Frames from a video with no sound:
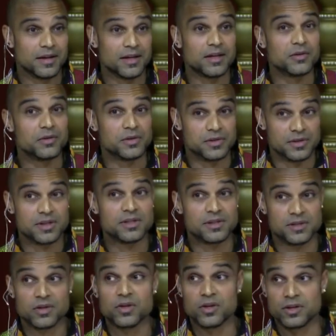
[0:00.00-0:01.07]
It's
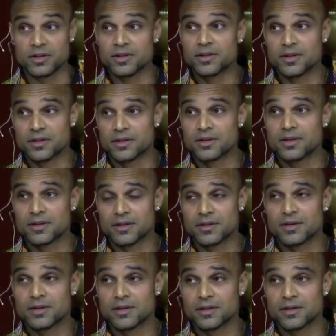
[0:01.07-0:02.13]
the hood.
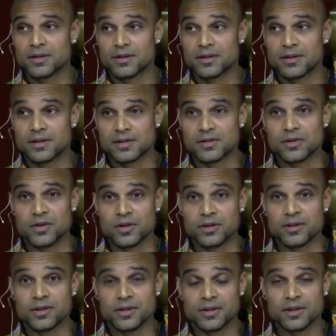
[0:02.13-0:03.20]
It's the hood.